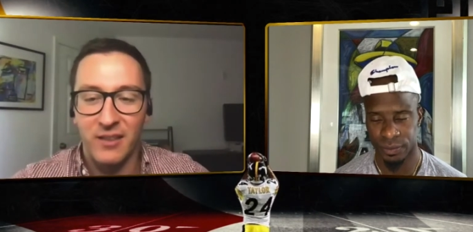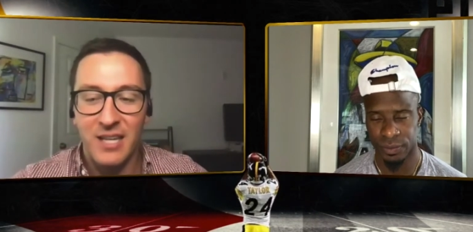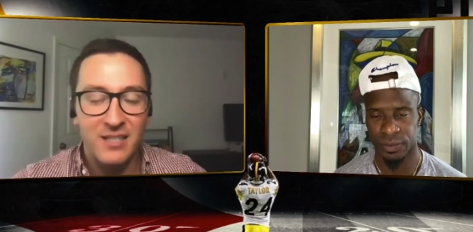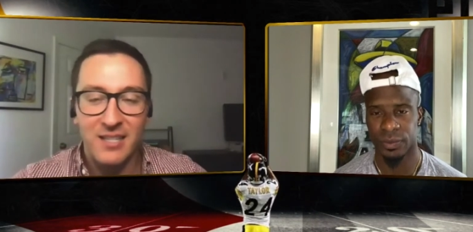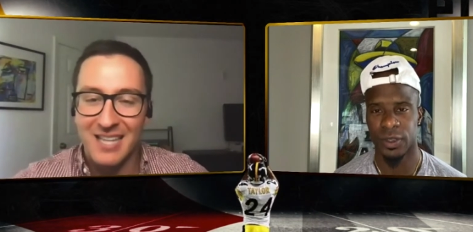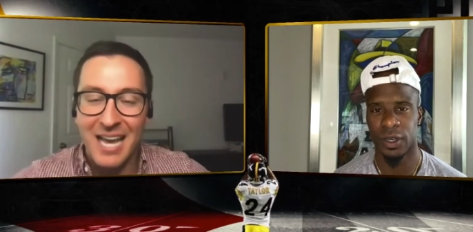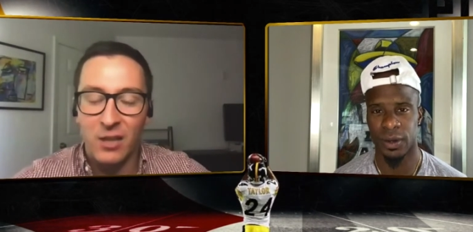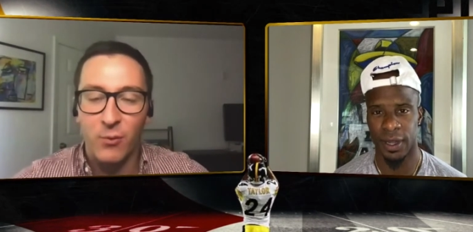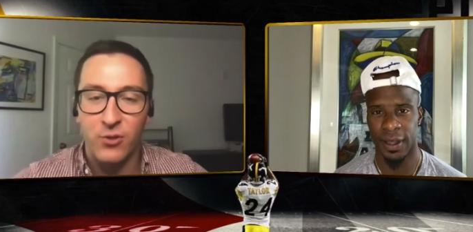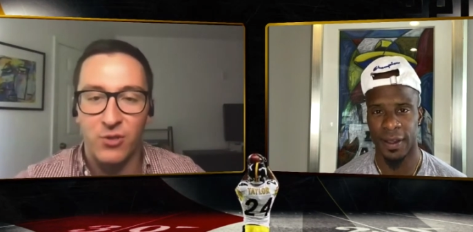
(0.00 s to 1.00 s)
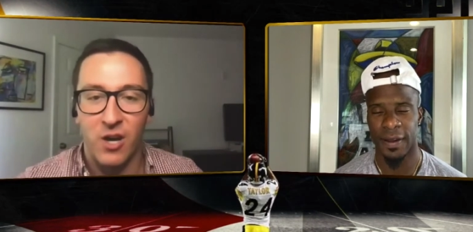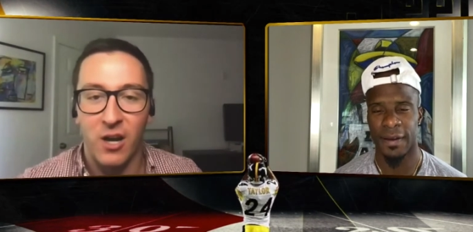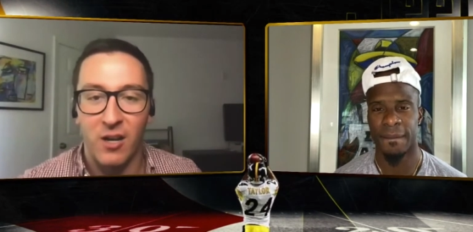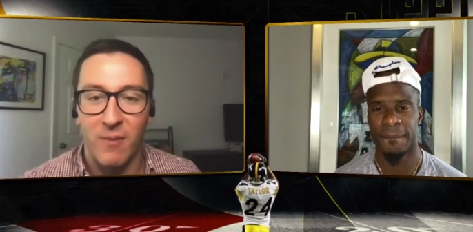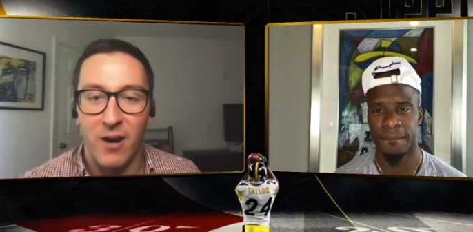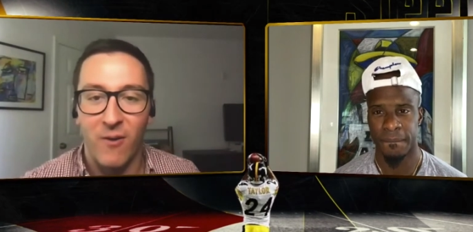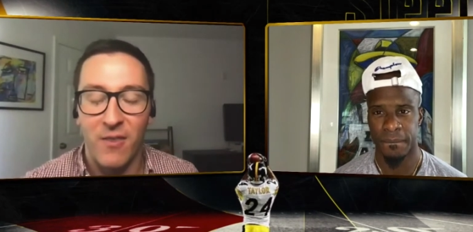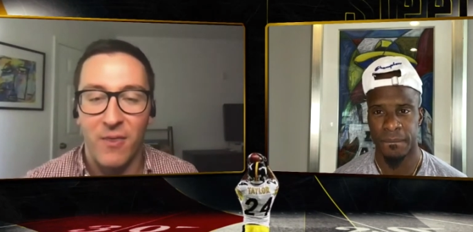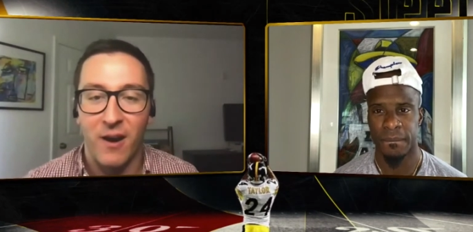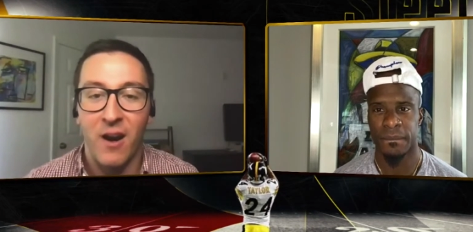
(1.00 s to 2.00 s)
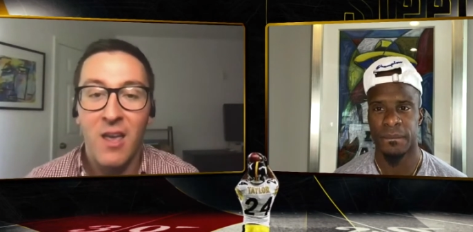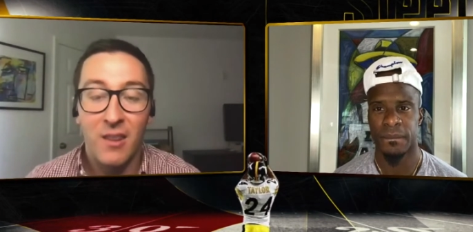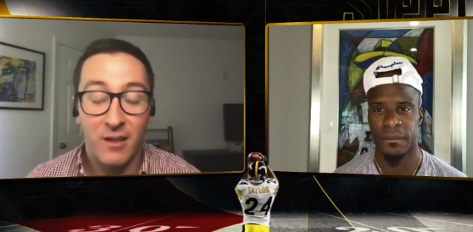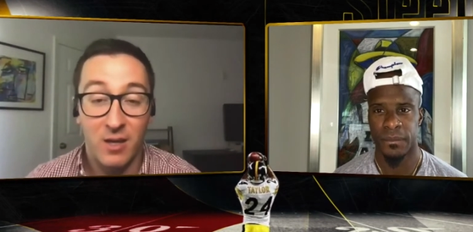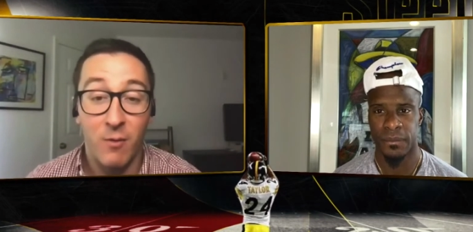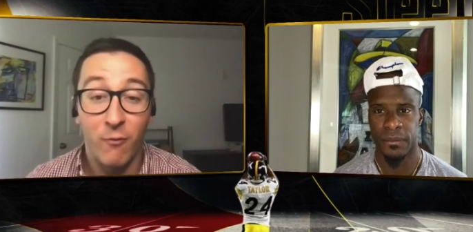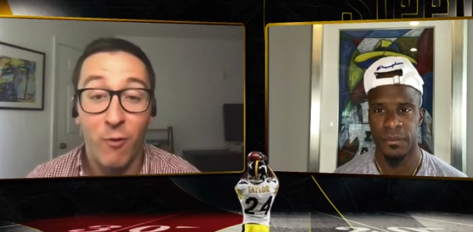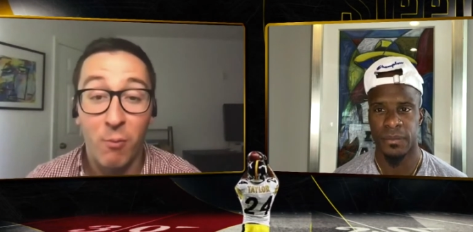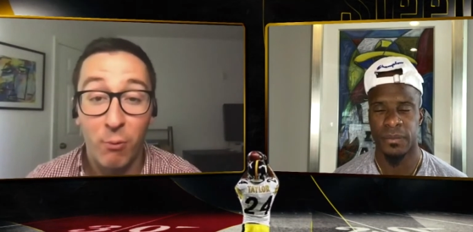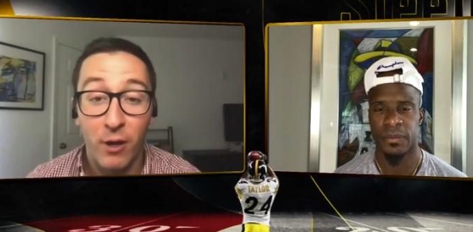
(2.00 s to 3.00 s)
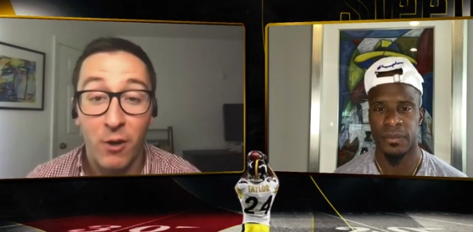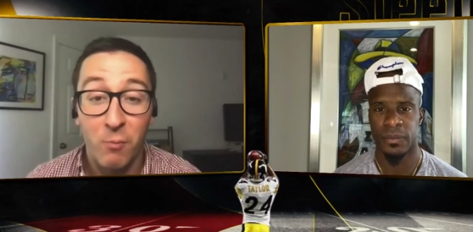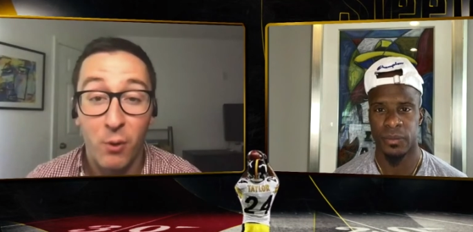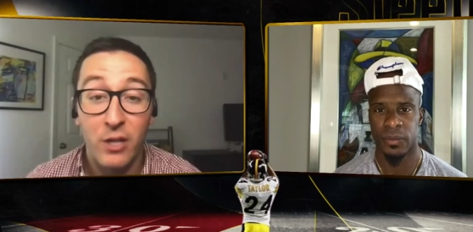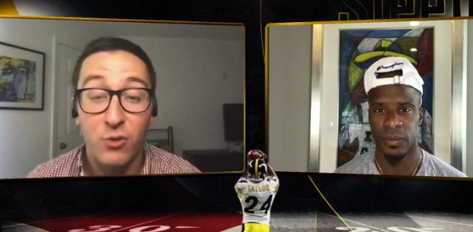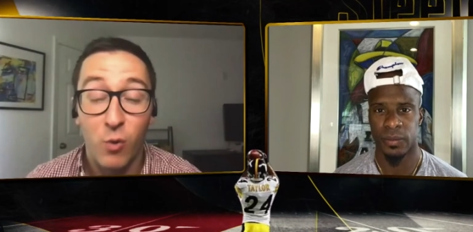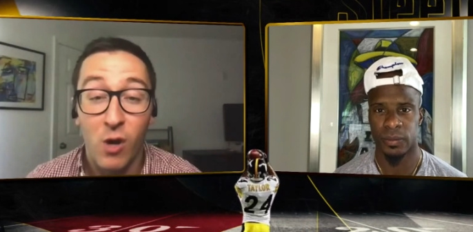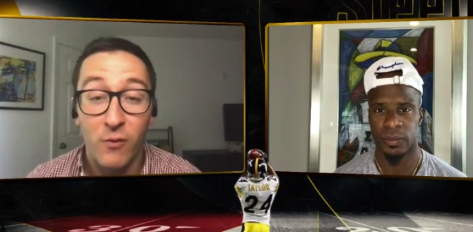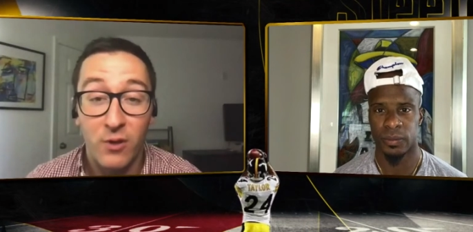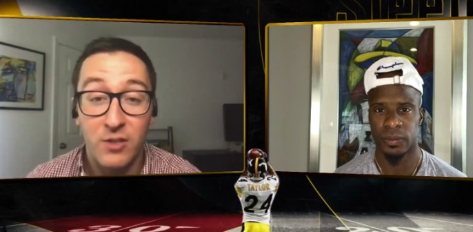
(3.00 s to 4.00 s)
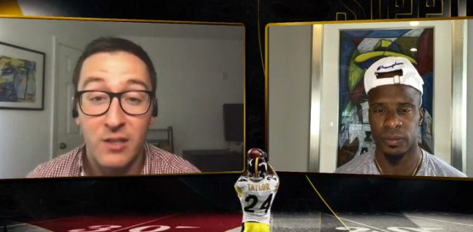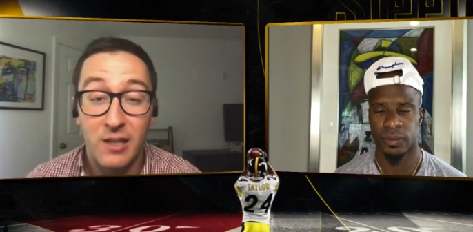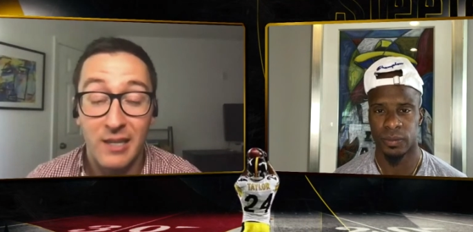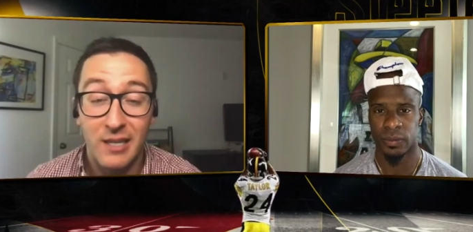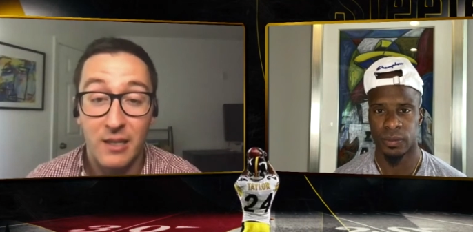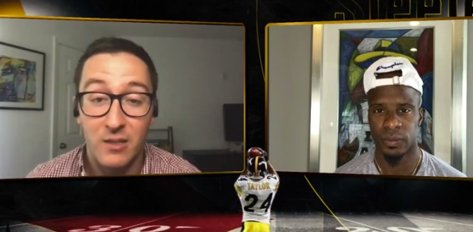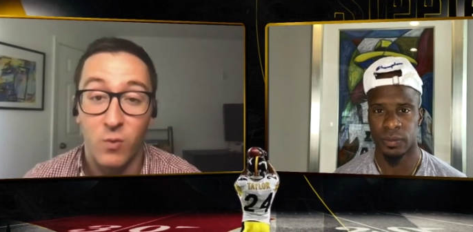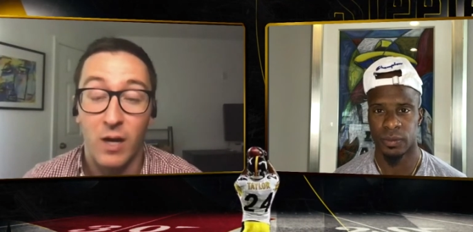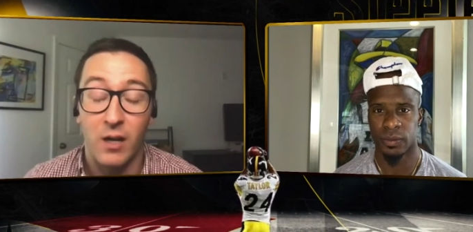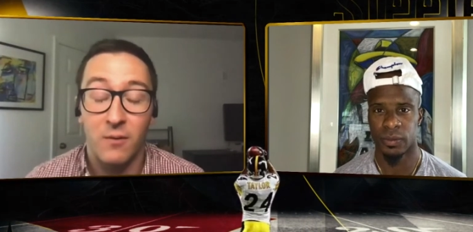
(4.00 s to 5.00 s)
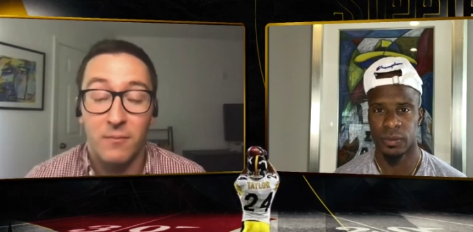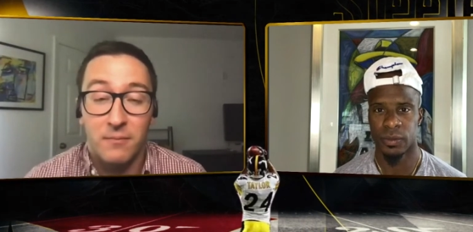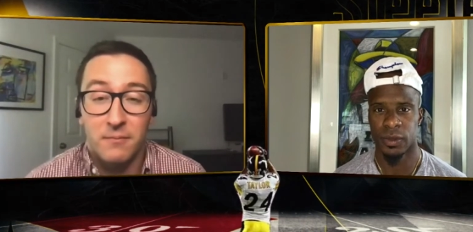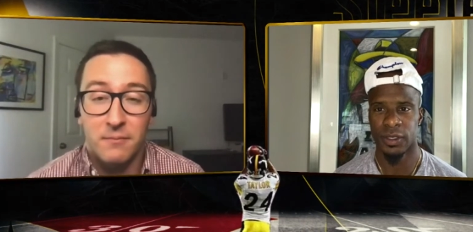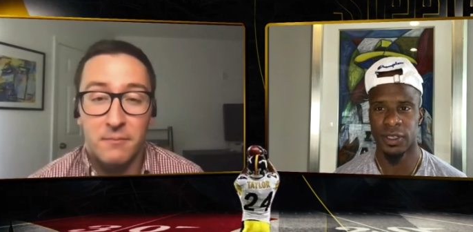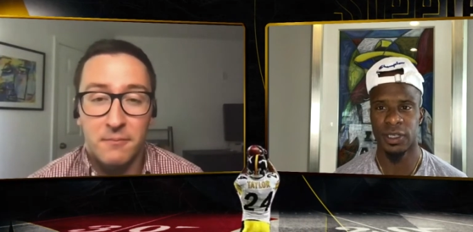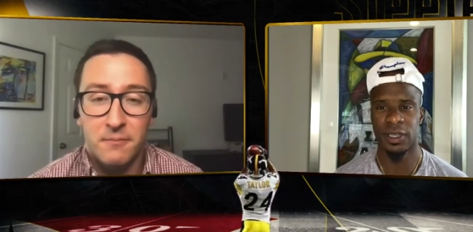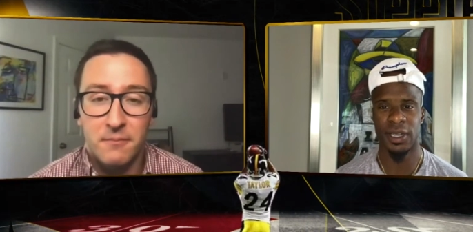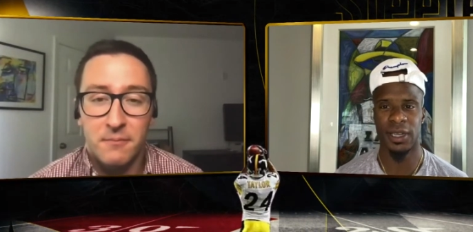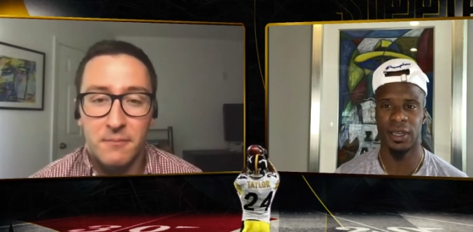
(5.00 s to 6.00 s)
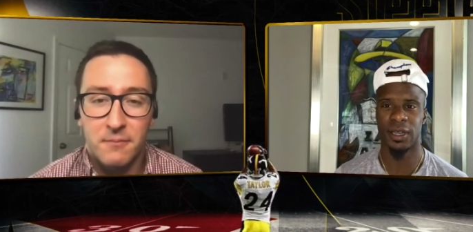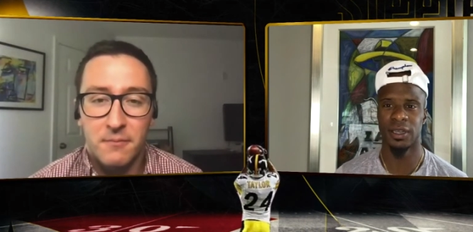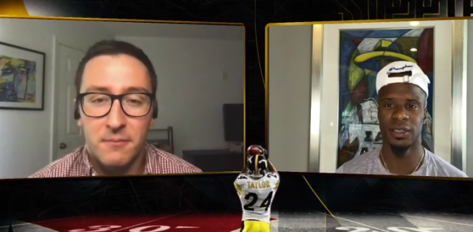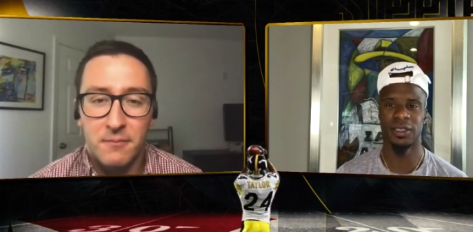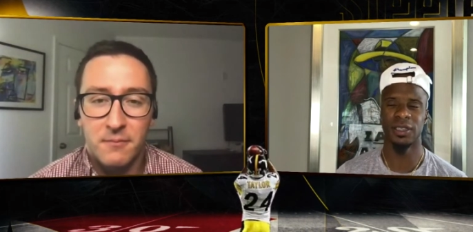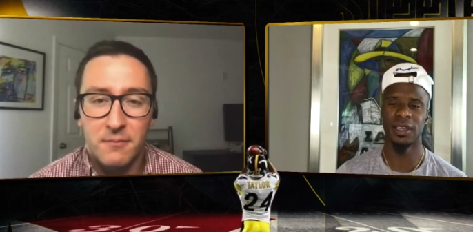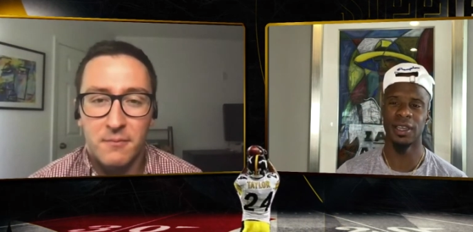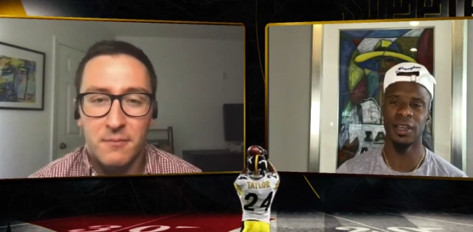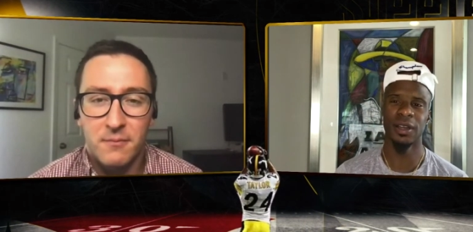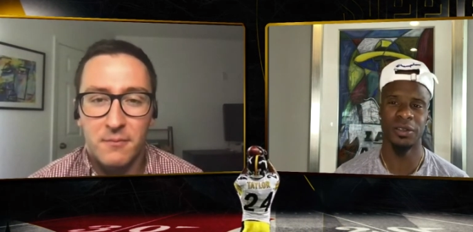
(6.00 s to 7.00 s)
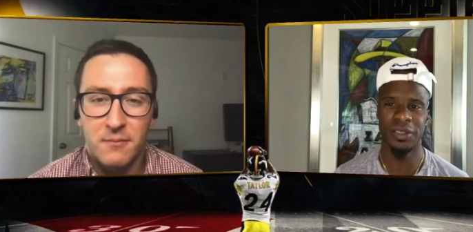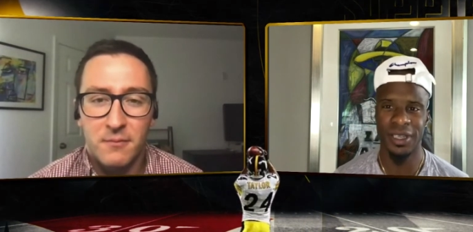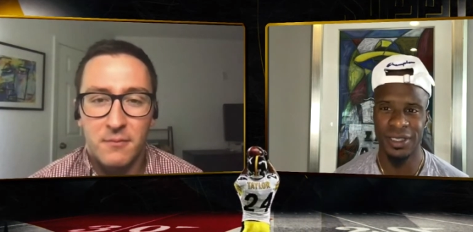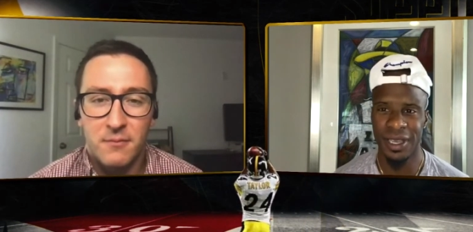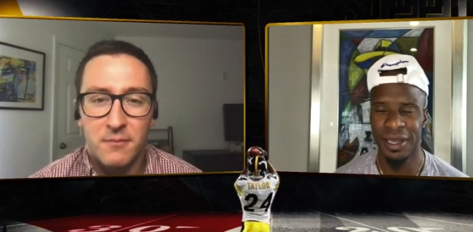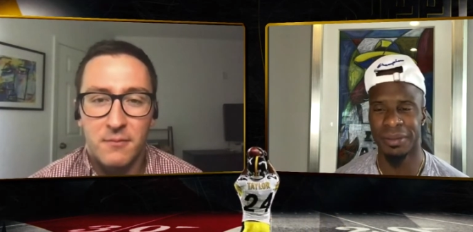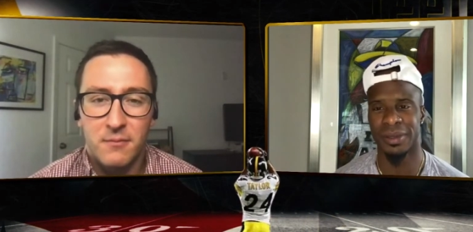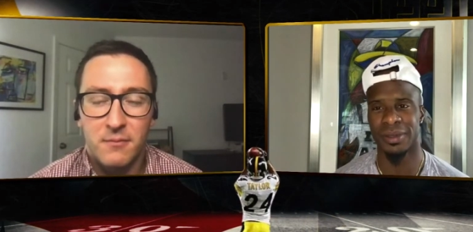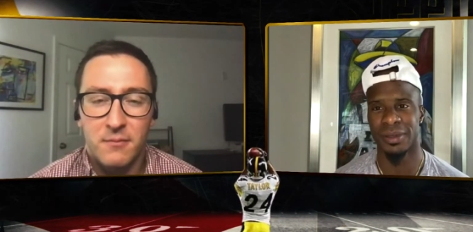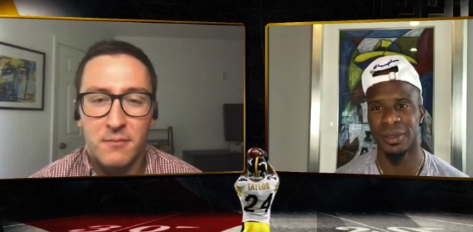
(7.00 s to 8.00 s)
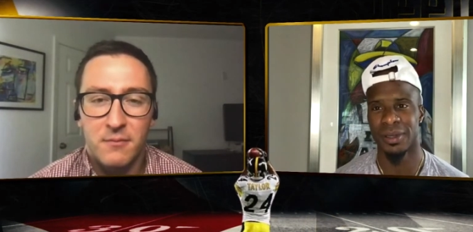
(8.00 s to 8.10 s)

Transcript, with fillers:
Speaker 1: That's exactly what you're talking about right there. That's coming from a player who played 12 years in the league as well.
Speaker 2: Just look at just look at Coach Nick Saban.